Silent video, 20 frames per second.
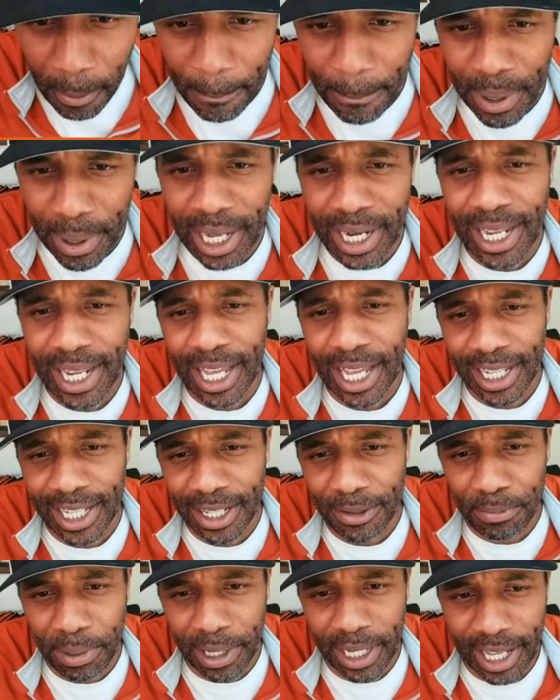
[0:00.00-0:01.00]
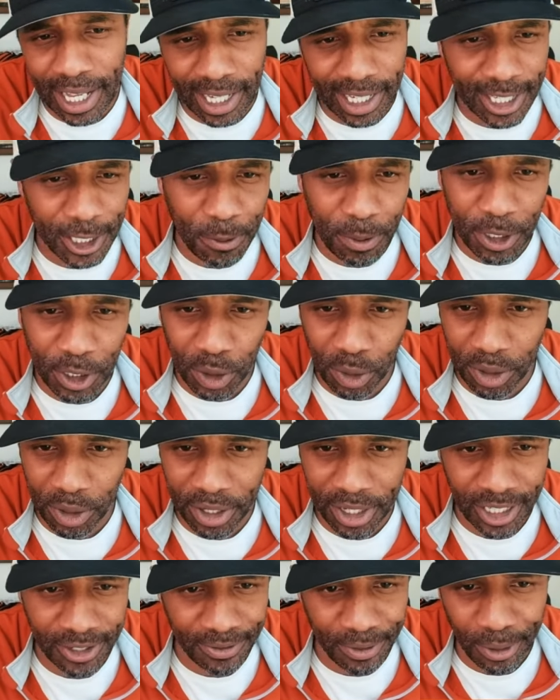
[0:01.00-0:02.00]
Buddy Elliott, Bud Elliott's been doing
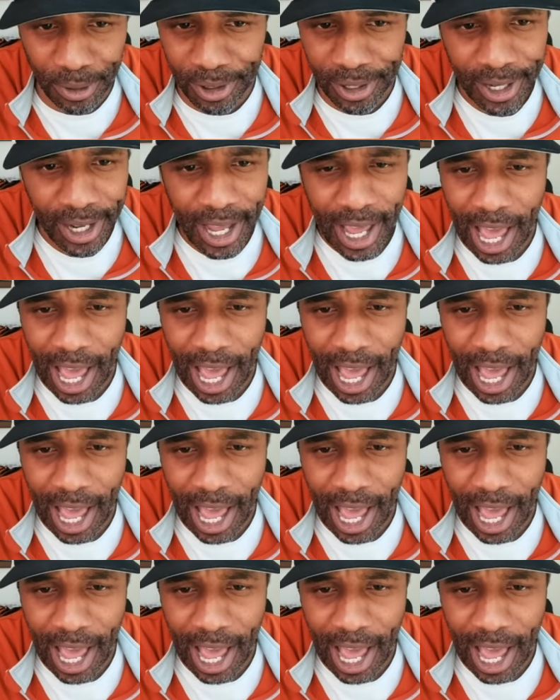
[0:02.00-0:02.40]
this for,